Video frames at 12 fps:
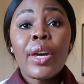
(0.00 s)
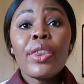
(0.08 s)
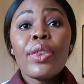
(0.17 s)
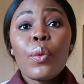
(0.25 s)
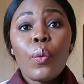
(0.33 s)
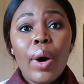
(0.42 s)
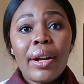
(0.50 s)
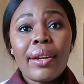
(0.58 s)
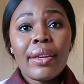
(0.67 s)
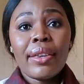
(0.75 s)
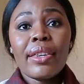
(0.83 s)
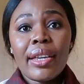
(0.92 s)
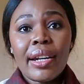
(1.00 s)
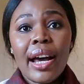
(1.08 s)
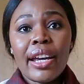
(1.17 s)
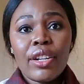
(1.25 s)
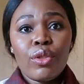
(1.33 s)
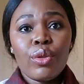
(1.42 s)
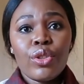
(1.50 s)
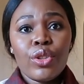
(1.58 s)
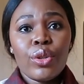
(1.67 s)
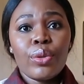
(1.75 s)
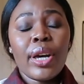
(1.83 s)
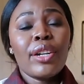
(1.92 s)
and the one thing that I
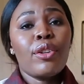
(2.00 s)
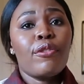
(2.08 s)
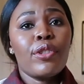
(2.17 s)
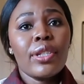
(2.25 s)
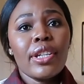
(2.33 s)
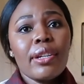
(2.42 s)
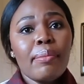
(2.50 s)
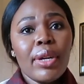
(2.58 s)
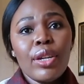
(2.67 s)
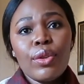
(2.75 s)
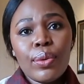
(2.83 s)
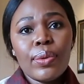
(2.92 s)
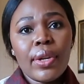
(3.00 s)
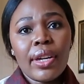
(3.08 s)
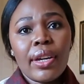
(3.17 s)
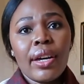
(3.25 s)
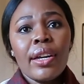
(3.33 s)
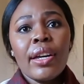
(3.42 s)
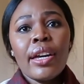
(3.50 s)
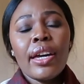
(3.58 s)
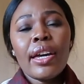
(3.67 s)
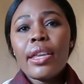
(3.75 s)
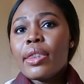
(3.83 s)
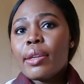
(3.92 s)
introduced and you've seen me using
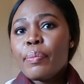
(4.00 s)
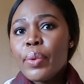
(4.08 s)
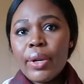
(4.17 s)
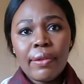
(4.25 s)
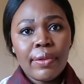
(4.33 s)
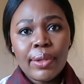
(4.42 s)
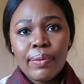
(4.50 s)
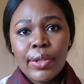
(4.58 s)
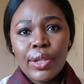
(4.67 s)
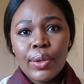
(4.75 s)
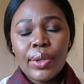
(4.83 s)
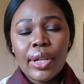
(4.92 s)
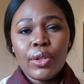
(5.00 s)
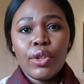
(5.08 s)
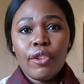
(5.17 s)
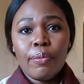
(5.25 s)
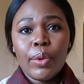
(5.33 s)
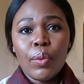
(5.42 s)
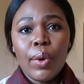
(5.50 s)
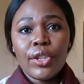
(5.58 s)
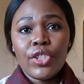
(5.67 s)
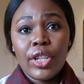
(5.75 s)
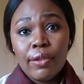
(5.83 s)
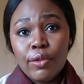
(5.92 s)
in the previous videos that you have been
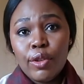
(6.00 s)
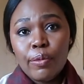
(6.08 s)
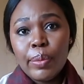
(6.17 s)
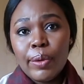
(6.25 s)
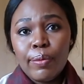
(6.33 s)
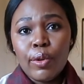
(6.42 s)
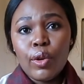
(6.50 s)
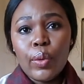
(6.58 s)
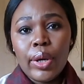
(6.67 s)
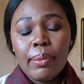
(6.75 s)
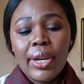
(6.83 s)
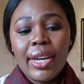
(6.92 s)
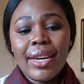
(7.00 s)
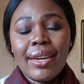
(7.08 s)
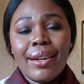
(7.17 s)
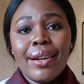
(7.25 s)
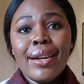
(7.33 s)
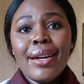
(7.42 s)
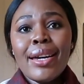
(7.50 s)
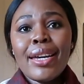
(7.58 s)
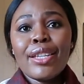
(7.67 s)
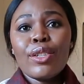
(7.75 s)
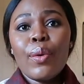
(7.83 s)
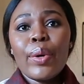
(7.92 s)
watching if you've been following me here
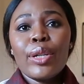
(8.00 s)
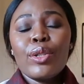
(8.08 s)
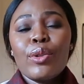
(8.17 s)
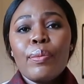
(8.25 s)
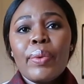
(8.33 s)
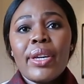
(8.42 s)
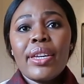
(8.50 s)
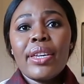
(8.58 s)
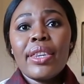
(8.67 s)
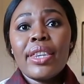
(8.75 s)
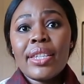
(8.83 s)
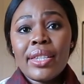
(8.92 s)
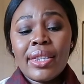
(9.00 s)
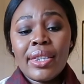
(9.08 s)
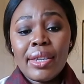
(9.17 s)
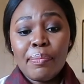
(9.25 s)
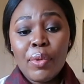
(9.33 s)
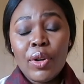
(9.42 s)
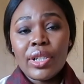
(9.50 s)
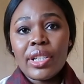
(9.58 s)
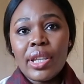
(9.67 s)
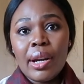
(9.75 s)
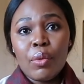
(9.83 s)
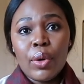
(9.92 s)
is going to be this the
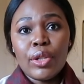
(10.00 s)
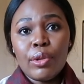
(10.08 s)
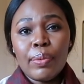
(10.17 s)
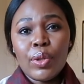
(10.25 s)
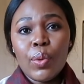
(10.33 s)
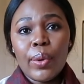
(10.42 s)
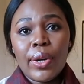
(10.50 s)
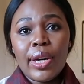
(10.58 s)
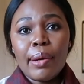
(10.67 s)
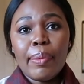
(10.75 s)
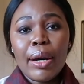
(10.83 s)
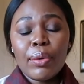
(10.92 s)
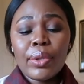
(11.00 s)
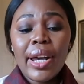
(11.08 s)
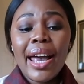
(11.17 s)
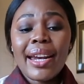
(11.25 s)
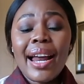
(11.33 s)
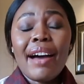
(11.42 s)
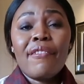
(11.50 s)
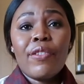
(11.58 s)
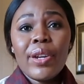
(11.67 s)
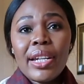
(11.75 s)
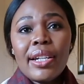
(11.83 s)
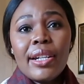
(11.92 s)
product that I'm going to be talking about and I've
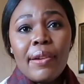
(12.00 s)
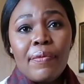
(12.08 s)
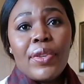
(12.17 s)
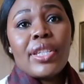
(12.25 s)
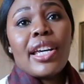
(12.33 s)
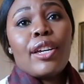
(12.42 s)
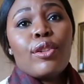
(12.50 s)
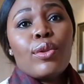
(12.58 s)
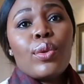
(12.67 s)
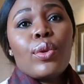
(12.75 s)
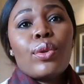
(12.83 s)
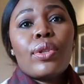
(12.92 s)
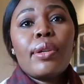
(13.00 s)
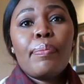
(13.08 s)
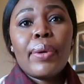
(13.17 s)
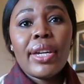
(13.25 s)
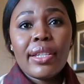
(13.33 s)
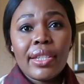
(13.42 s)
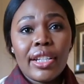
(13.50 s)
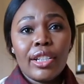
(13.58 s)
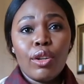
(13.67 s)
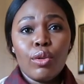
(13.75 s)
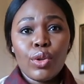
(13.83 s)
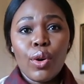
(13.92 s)
really loved this I used to use the Pixi
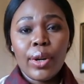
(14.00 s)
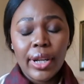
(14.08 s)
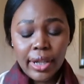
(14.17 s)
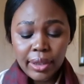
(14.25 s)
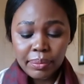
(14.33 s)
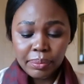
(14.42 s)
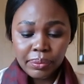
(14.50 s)
Glow Tonic